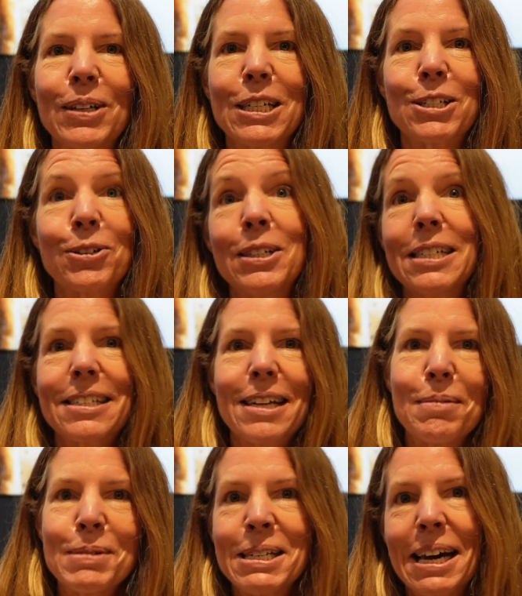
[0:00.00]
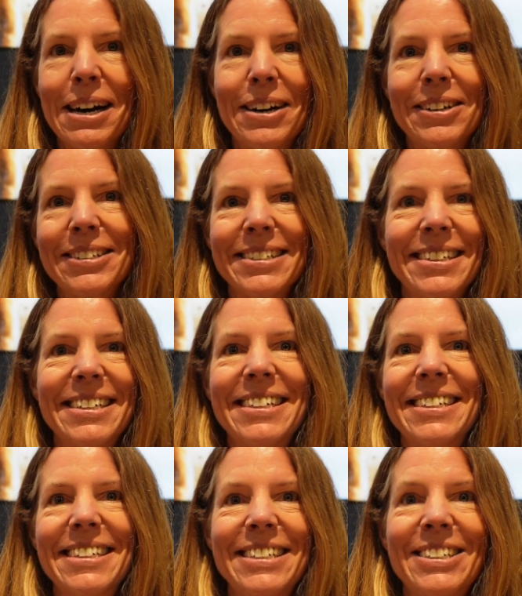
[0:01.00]
when a tree is coming down
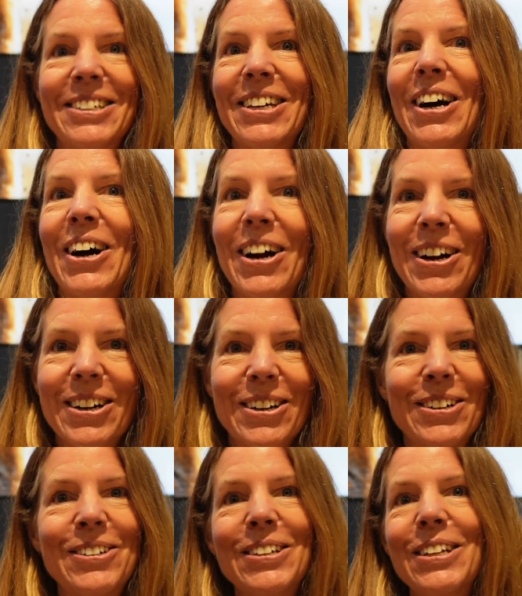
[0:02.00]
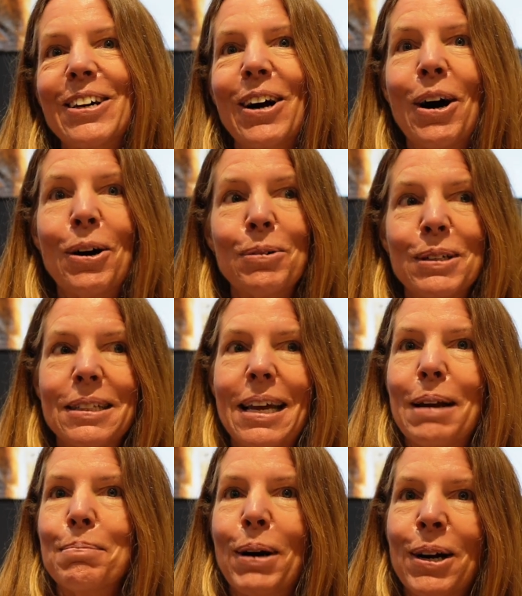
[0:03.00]
in your yard, or who do you call when
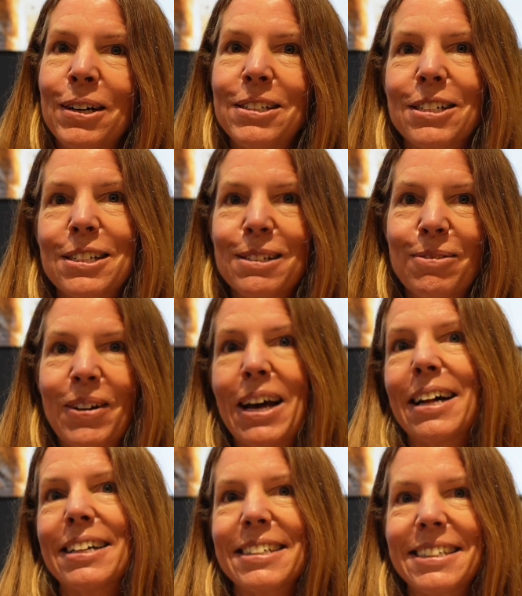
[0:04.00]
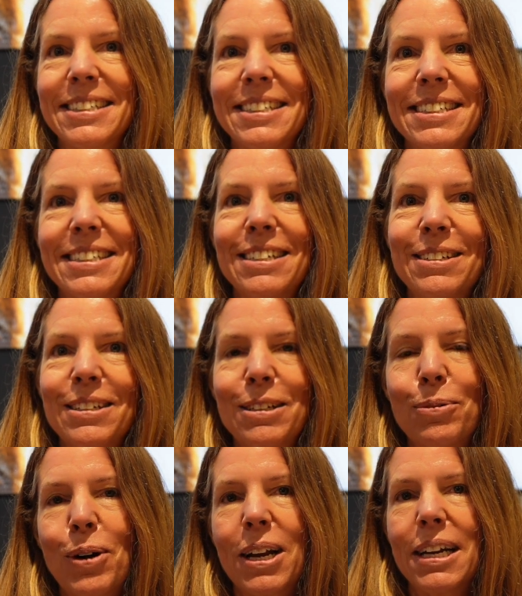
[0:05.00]
that barn just fell and
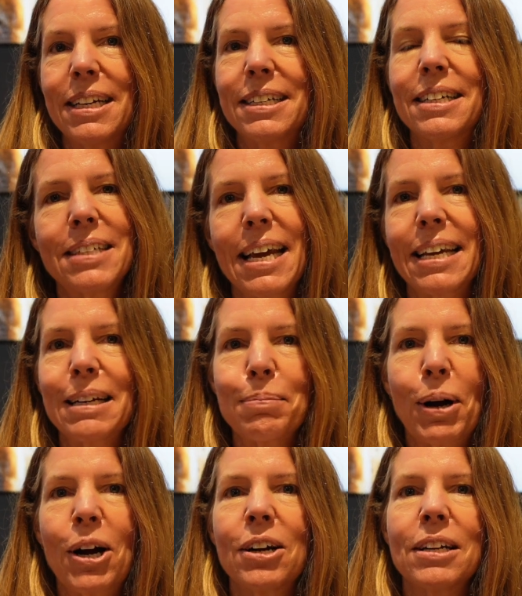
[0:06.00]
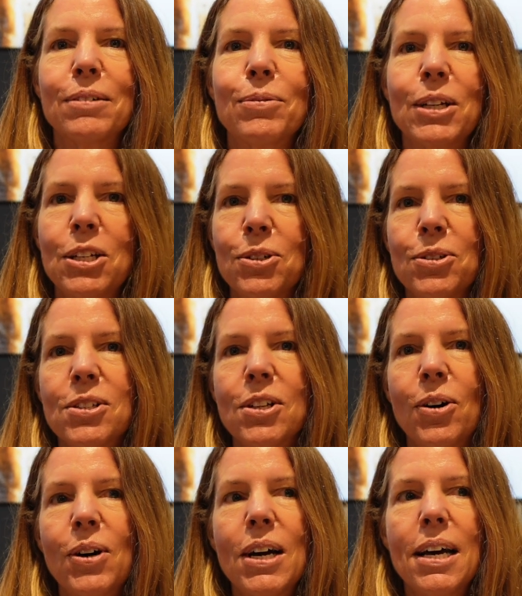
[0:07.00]
you want it taken apart and reused?
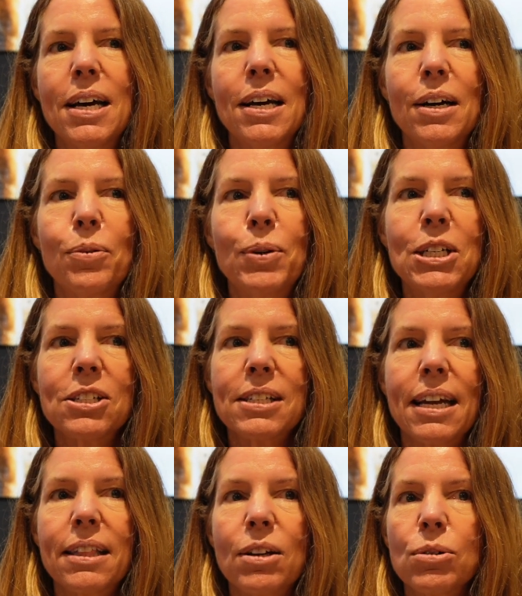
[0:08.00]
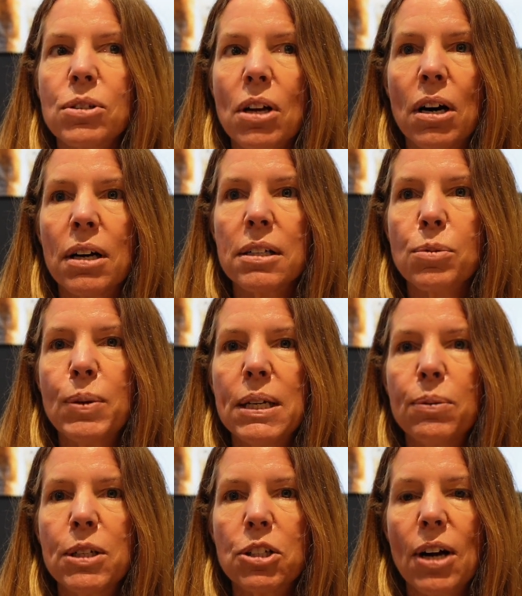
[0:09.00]
So we just get those calls.
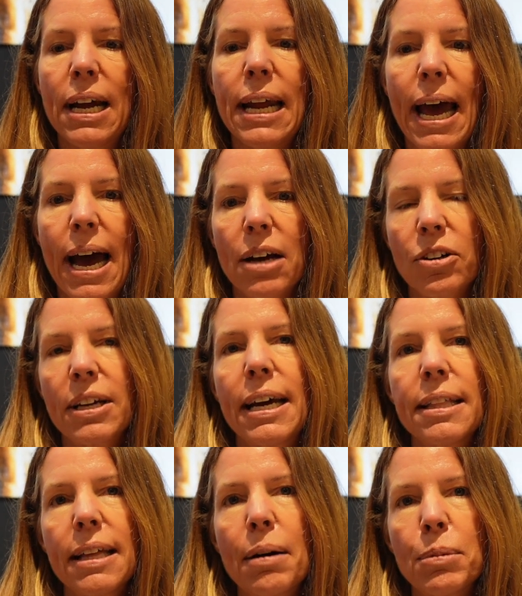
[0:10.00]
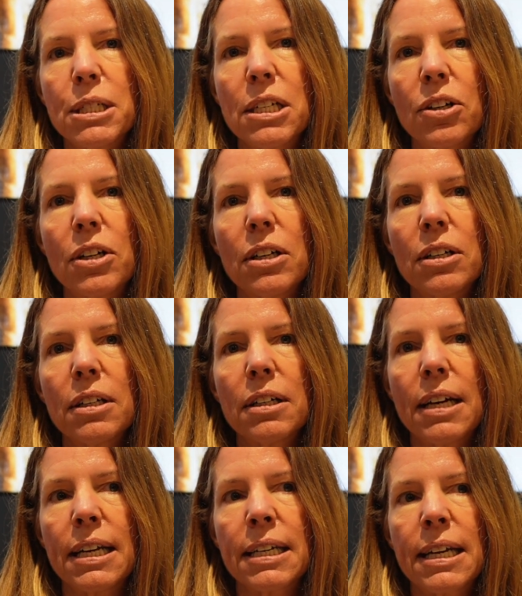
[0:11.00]
We try to aggregate that
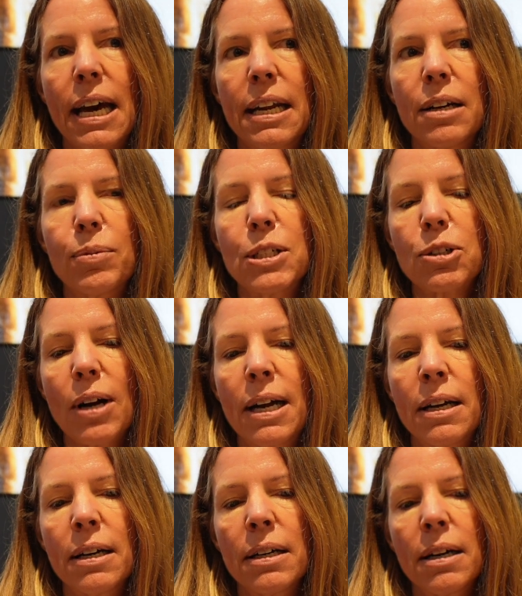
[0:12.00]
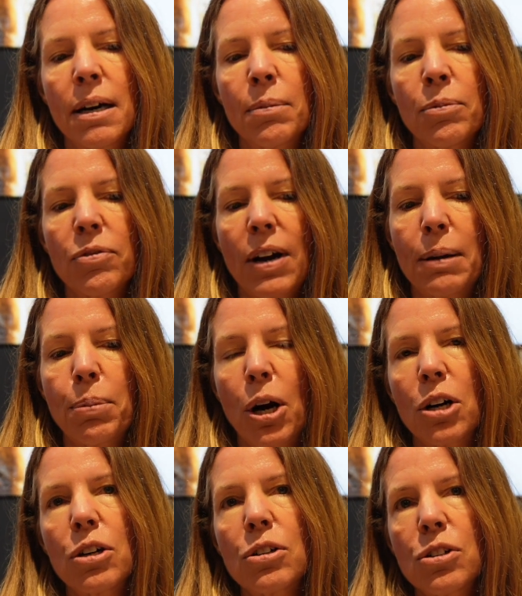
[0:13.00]
material and get it. We try to find
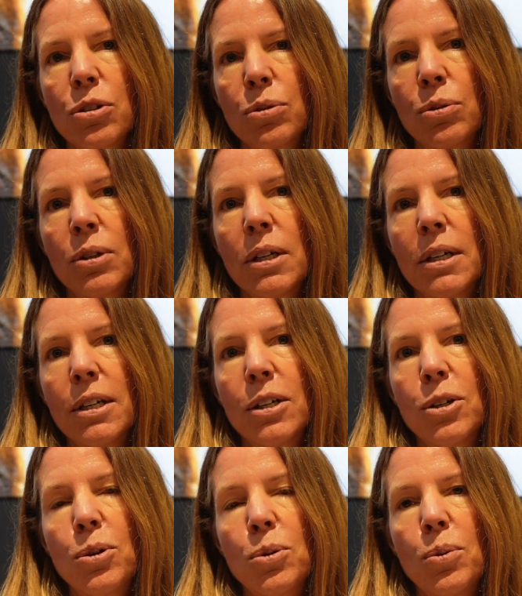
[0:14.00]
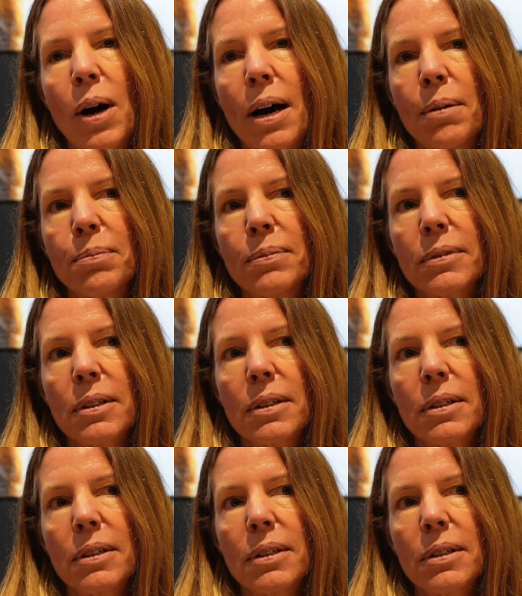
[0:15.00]
partners who are